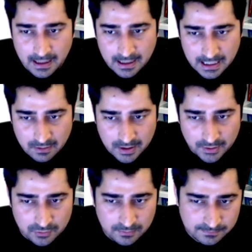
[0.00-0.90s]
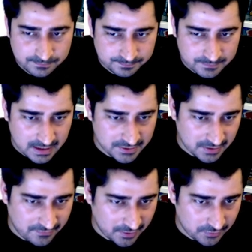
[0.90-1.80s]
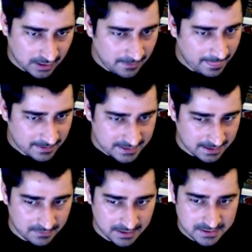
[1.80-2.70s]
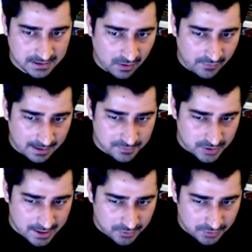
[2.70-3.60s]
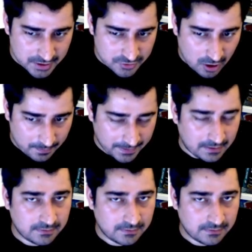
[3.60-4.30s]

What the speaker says: L12, it's referring to the same list. Now, when I'm trying to do this copy,